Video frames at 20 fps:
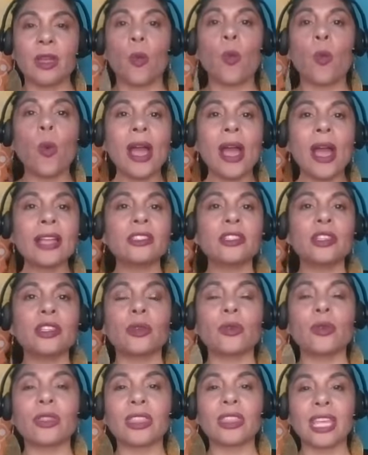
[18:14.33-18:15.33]
What do
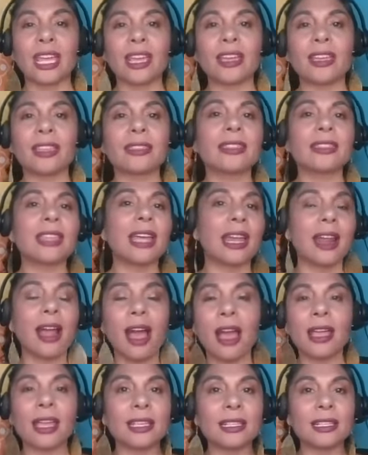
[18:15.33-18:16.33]
you think that
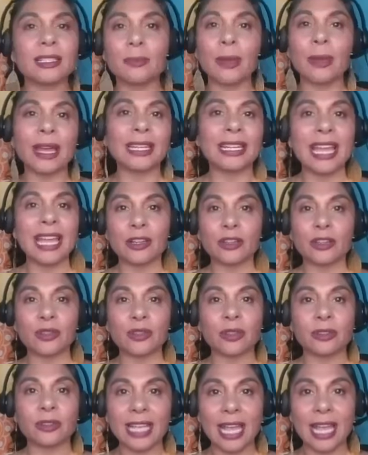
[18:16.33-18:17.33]
is my
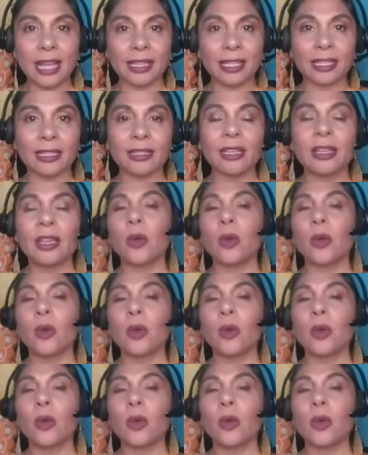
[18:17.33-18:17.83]
natural talent?